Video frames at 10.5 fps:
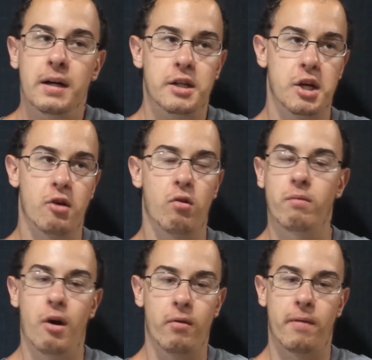Gerald,
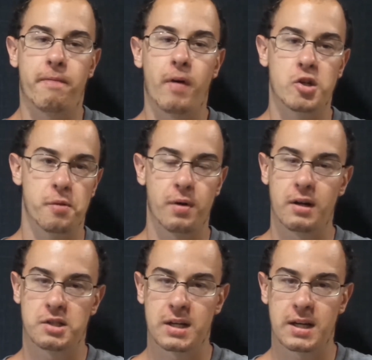however the fudge you
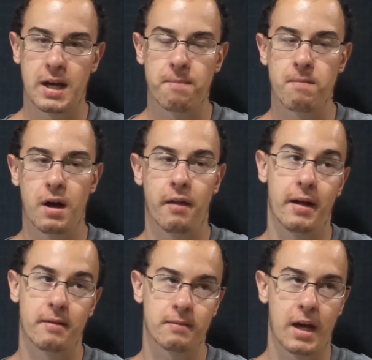pronounce that game, uh,
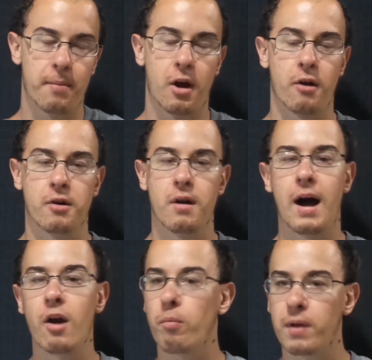that game character.
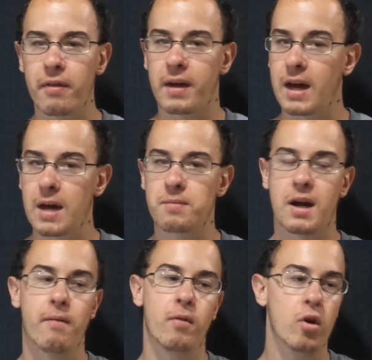I don't play the games.
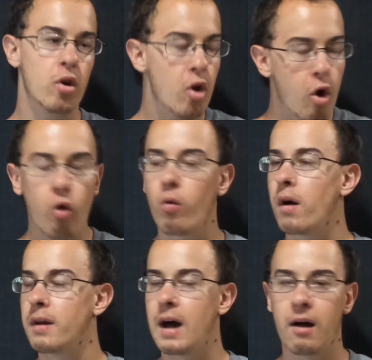I have
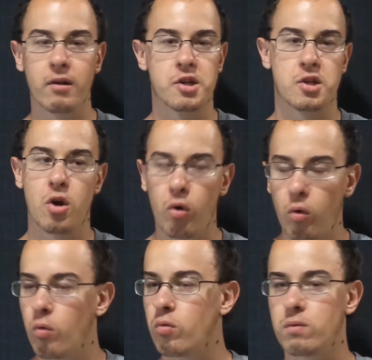no knowledge,
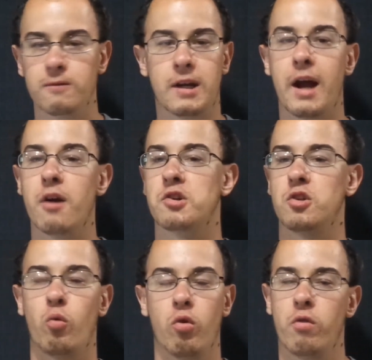no cares in
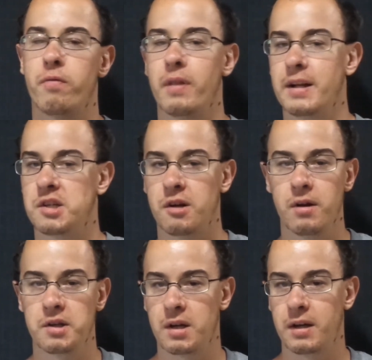the world for that
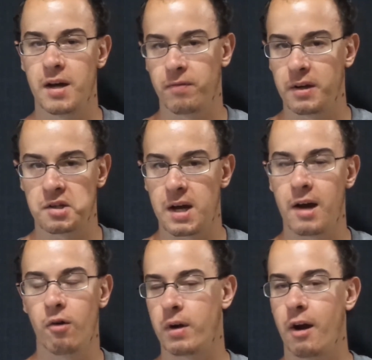series on Netflix. I
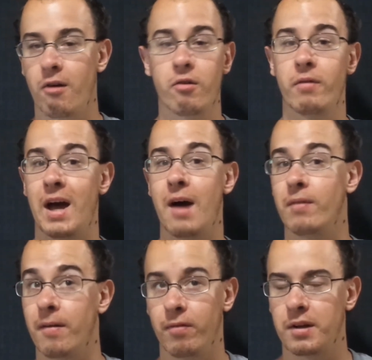don't care. I don't even have
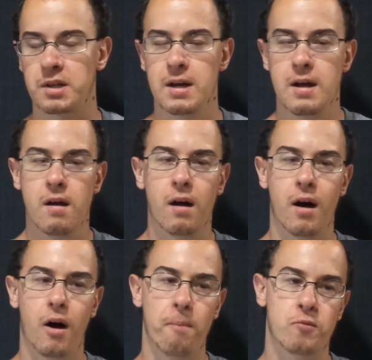Netflix.
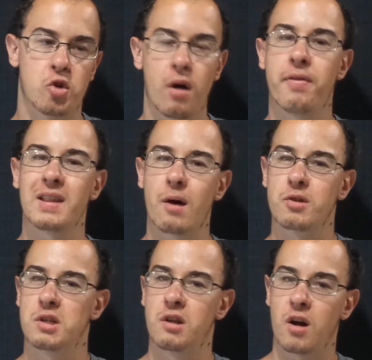Um, so I think that
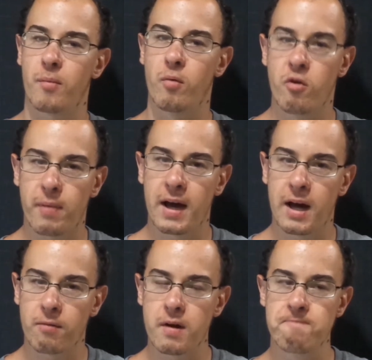was a terrible move by
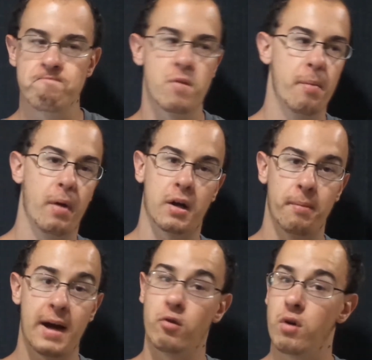Henry. He might come
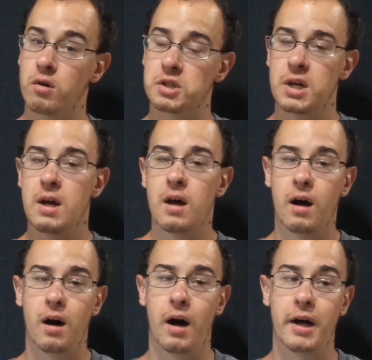back. Who knows?
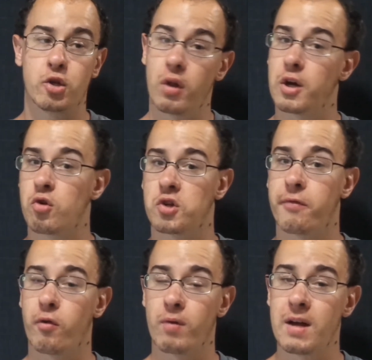Uh, I do like
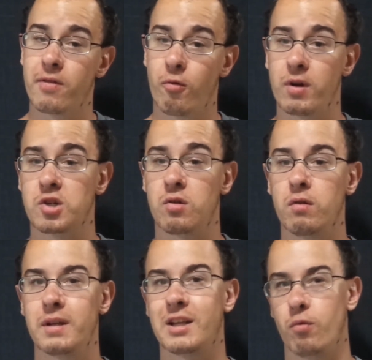Christopher Reeve, the
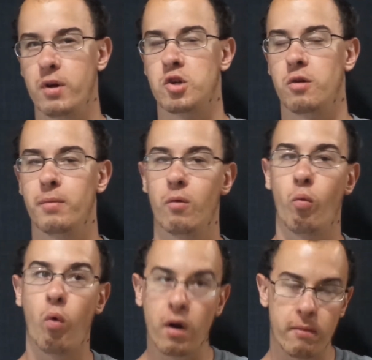original, not the original,
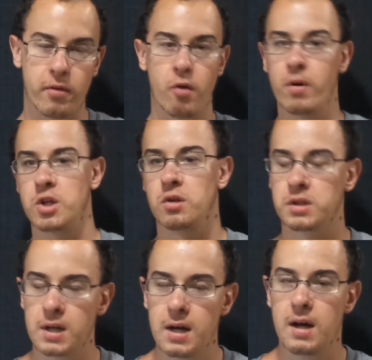but one of the
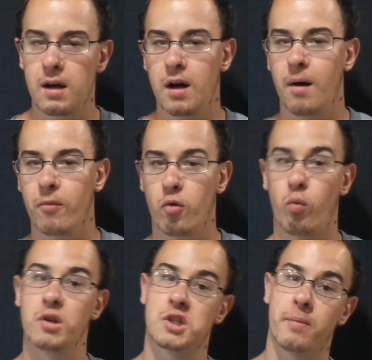originals. Um, there
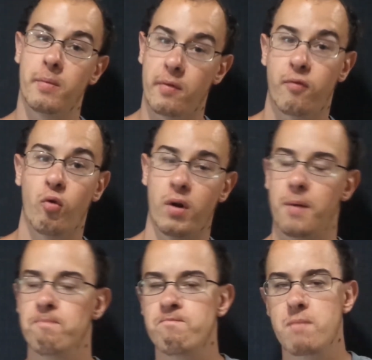was someone before
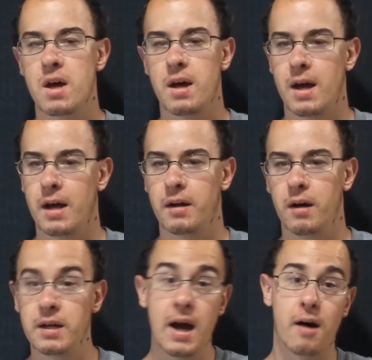him, and
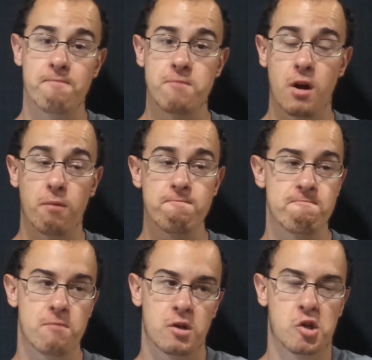uh, yeah, you know,
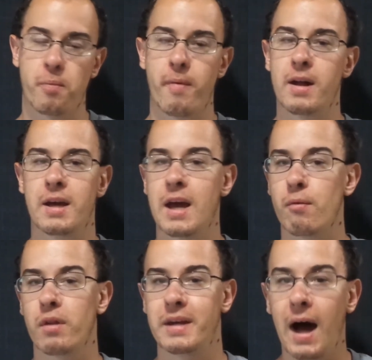Superman. He can't
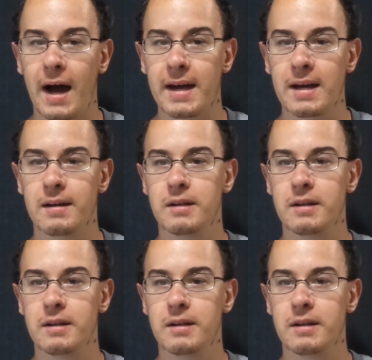really die.